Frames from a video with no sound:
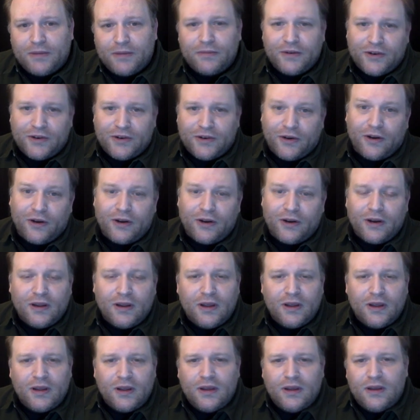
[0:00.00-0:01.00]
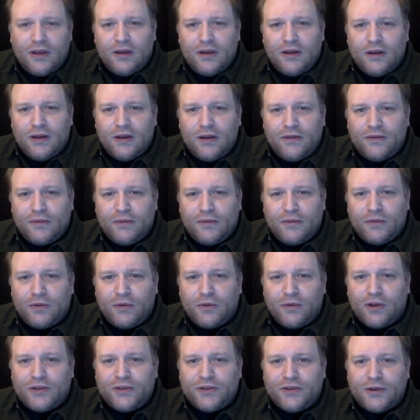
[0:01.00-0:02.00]
return from the
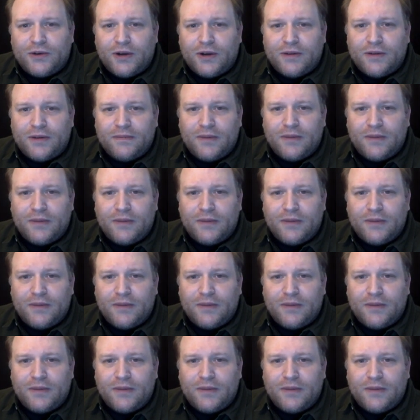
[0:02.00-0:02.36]
world tour.